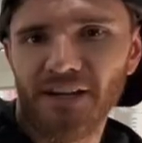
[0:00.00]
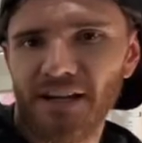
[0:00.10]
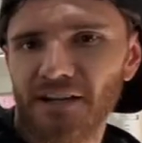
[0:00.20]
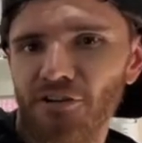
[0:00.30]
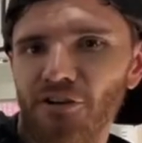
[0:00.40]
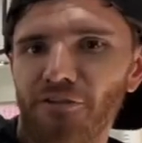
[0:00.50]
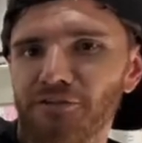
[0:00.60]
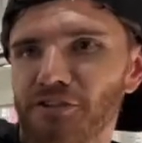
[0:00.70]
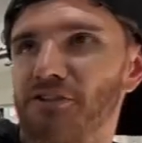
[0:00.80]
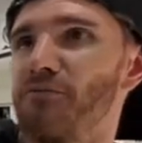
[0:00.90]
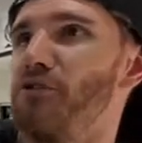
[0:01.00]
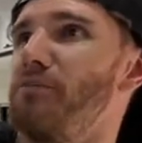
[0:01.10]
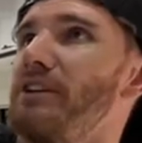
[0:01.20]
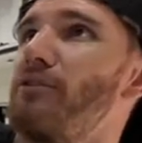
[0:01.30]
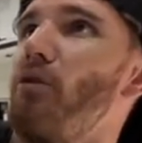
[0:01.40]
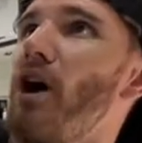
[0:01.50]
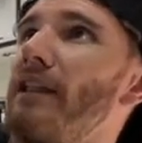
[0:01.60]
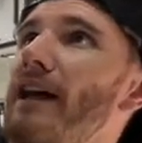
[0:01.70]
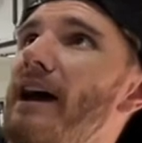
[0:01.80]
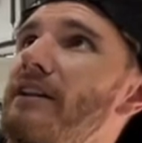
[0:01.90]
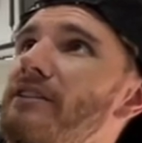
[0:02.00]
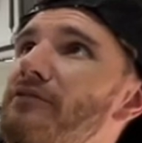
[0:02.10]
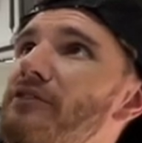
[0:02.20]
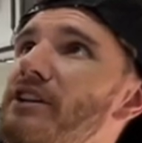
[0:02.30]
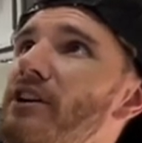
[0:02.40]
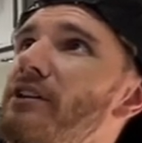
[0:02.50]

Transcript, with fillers: aircon off because it will be quite loud in the video.